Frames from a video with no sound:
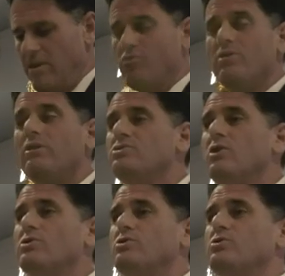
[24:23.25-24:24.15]
Israel
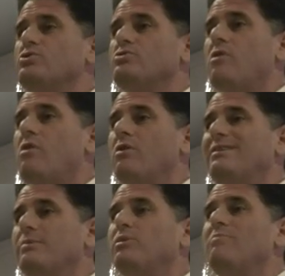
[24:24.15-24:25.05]
is also
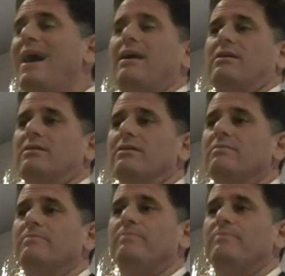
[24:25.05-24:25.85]
strong diplomatically.